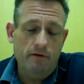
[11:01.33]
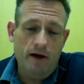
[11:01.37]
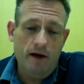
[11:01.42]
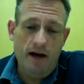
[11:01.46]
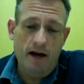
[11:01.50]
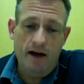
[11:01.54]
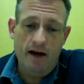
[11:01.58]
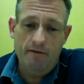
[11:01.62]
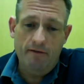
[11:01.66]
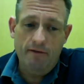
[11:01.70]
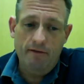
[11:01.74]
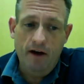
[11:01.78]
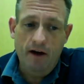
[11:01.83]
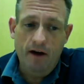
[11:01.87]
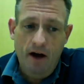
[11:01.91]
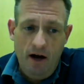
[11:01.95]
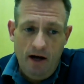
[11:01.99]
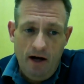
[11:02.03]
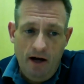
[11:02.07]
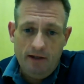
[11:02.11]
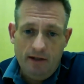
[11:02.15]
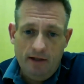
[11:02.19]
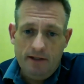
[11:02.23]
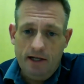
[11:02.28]
have
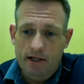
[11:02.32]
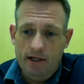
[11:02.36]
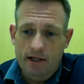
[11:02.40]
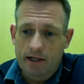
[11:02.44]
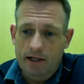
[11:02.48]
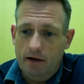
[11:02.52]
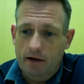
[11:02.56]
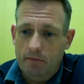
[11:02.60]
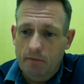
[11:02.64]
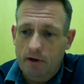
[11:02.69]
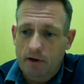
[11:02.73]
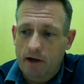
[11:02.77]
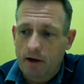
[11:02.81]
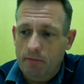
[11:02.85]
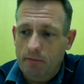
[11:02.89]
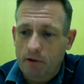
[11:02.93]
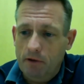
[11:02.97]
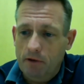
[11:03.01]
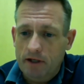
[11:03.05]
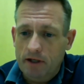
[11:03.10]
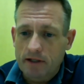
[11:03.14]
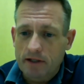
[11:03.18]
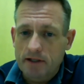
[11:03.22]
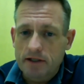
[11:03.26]
10 gigabit
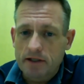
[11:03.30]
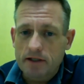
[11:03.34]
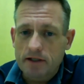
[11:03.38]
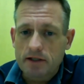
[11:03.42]
uplink.